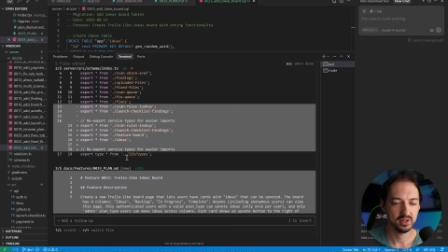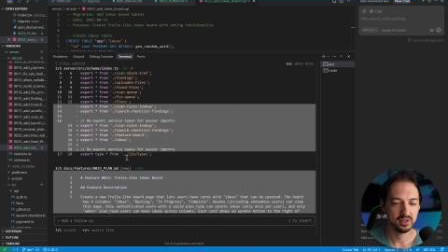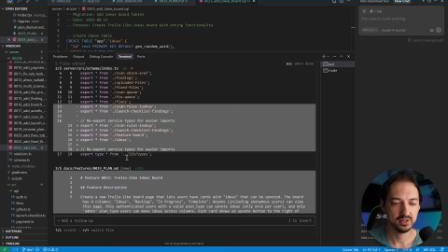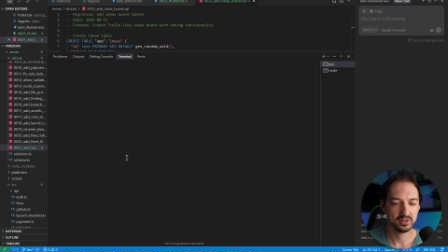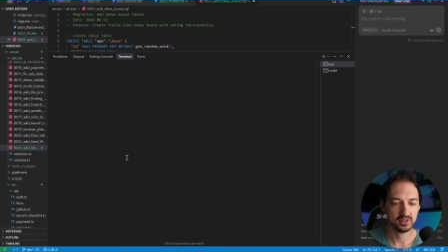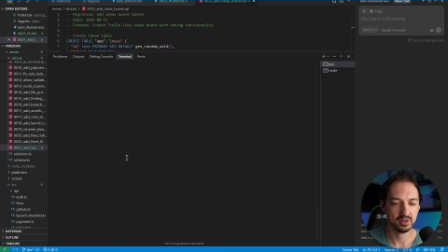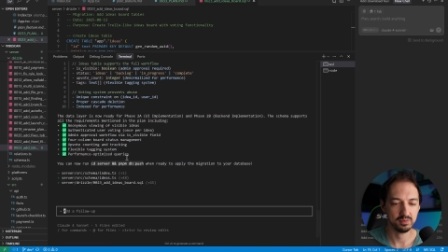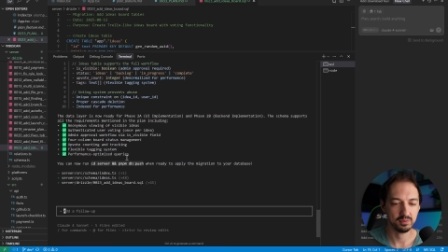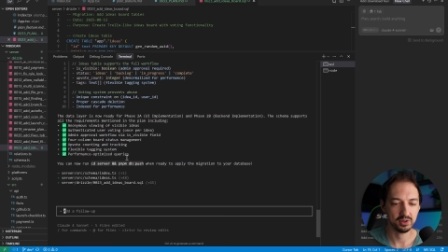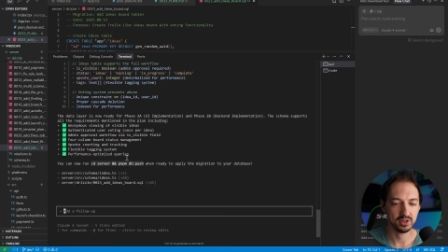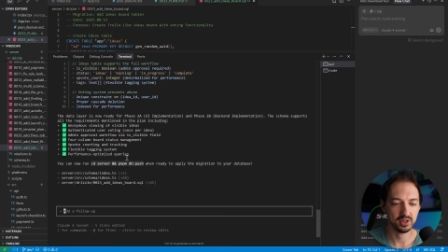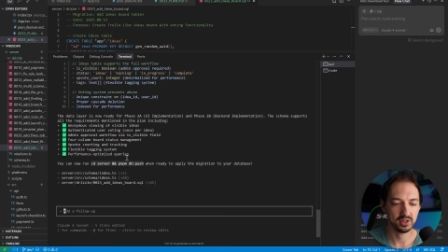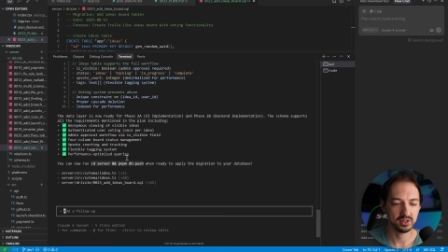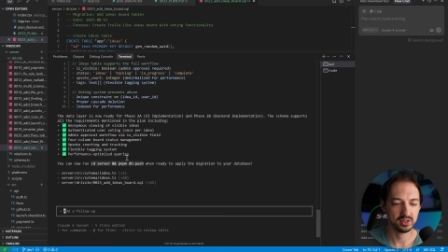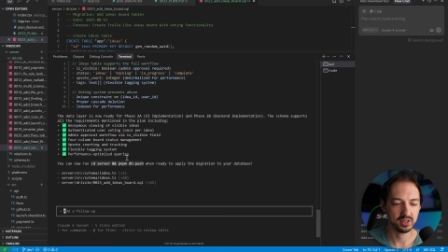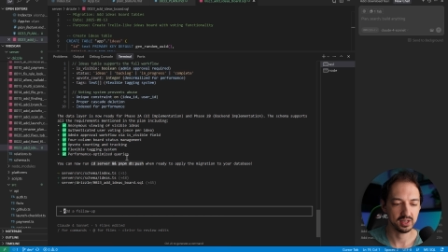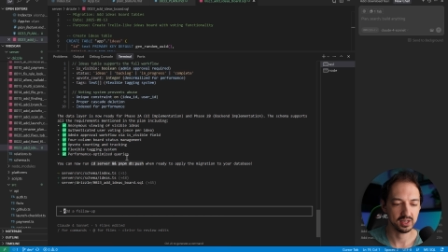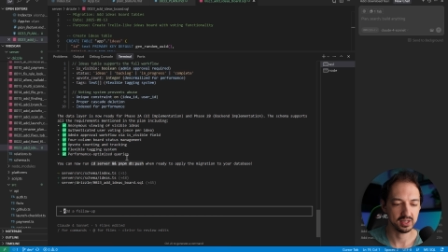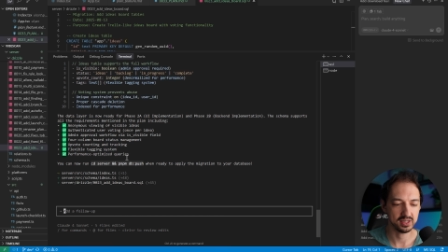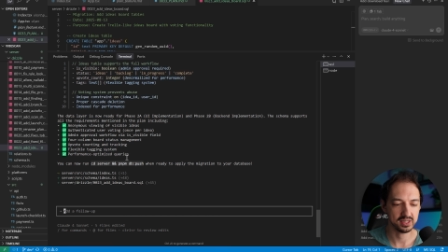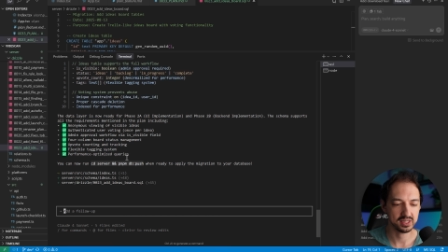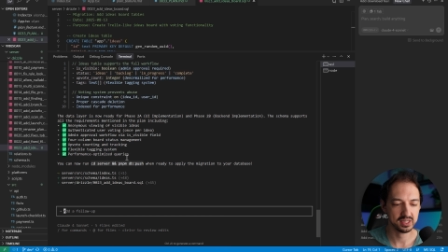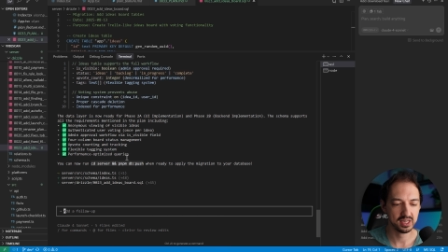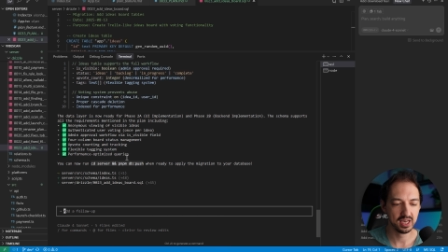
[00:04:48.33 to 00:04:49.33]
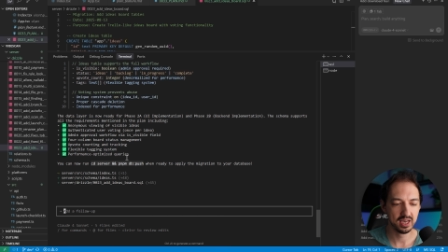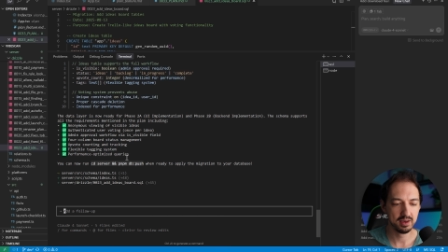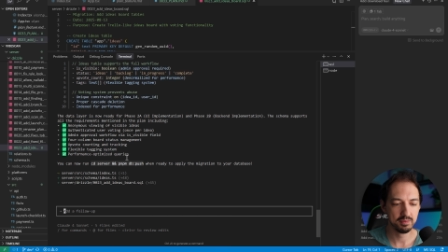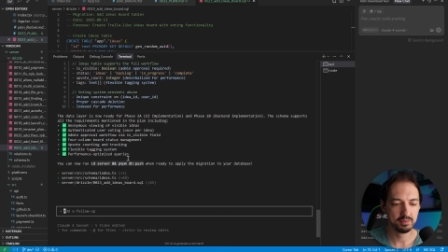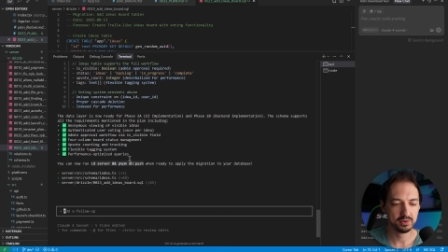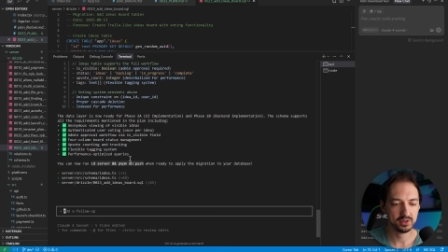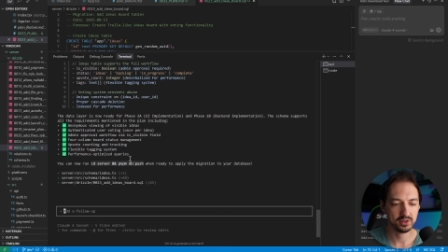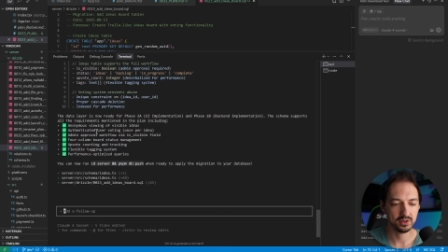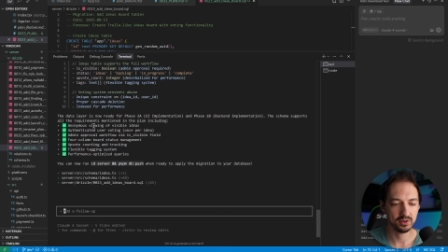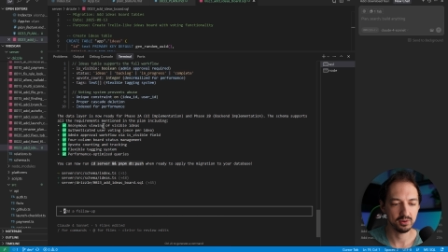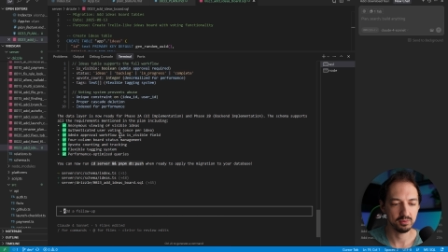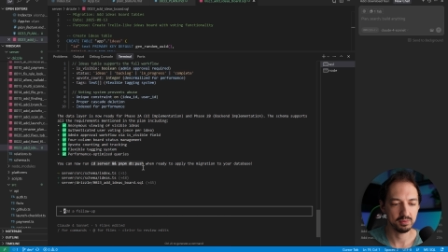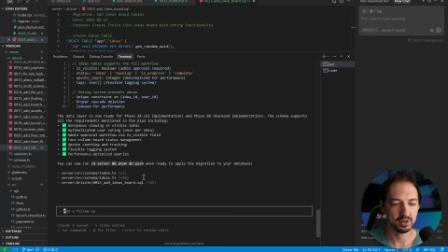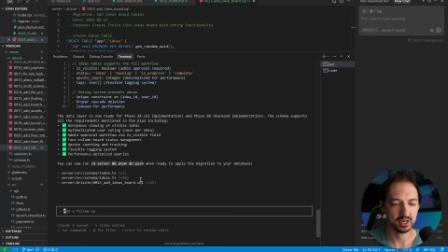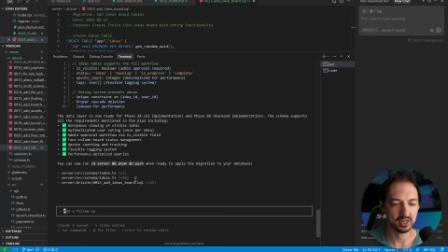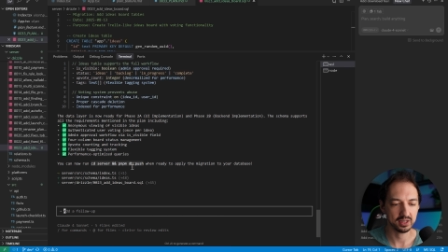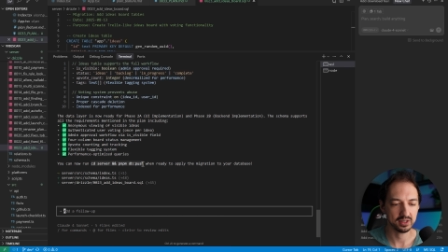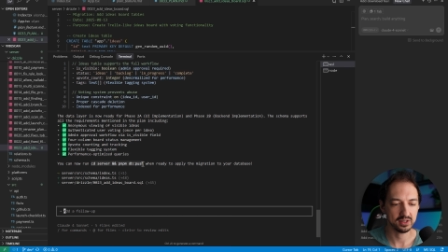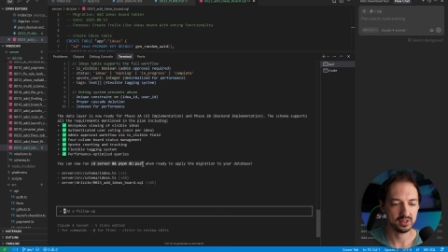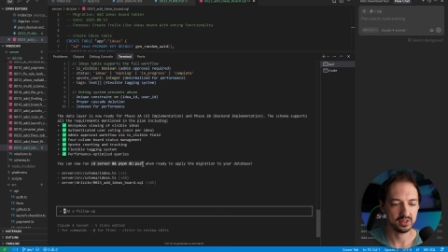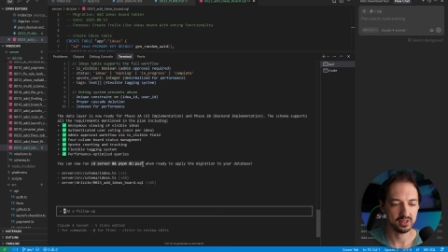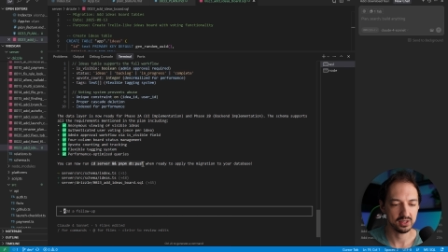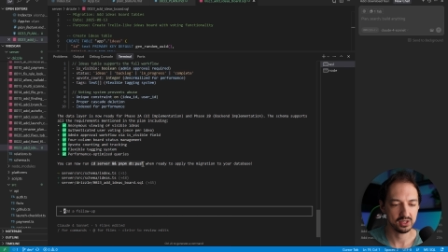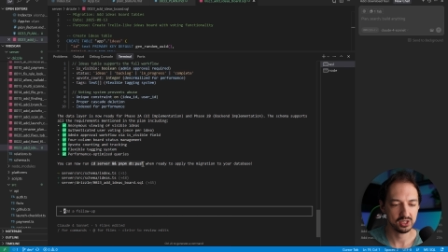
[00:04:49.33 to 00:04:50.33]
So I'm going to click escape to go
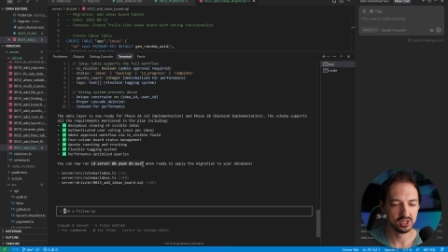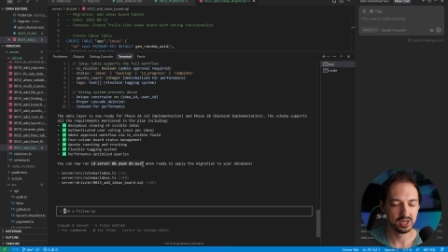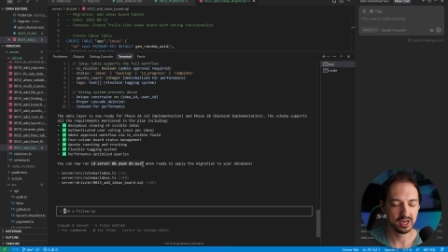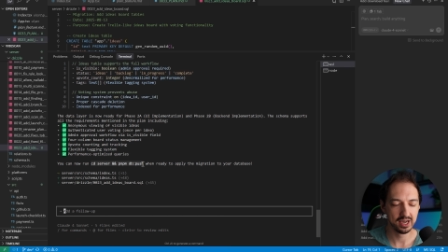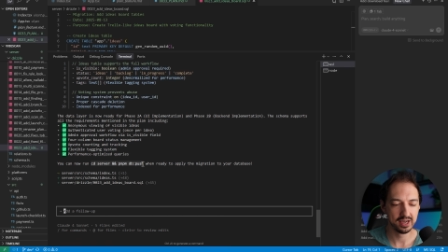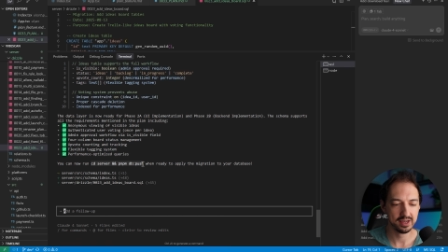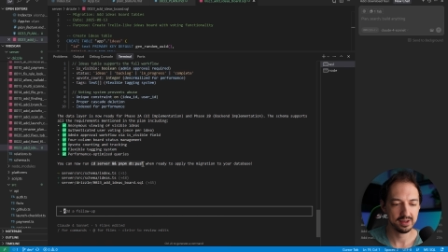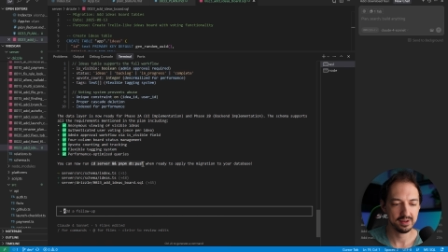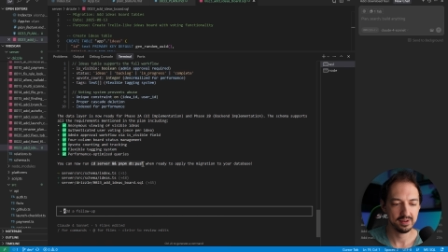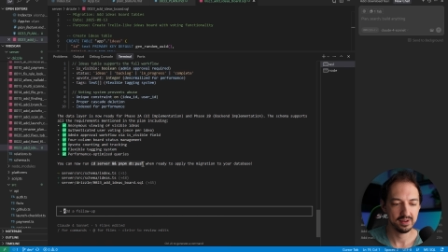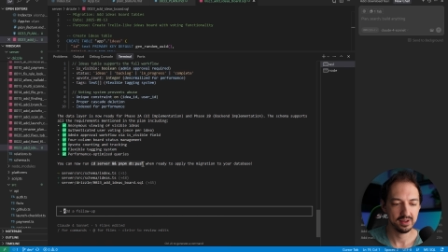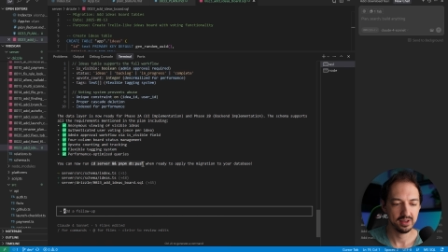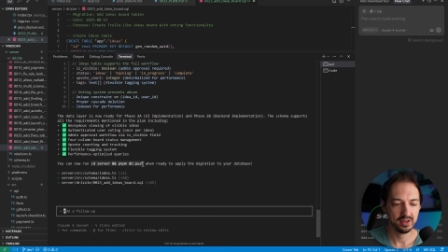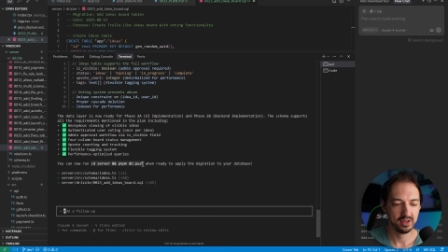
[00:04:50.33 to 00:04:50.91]
back to the chat.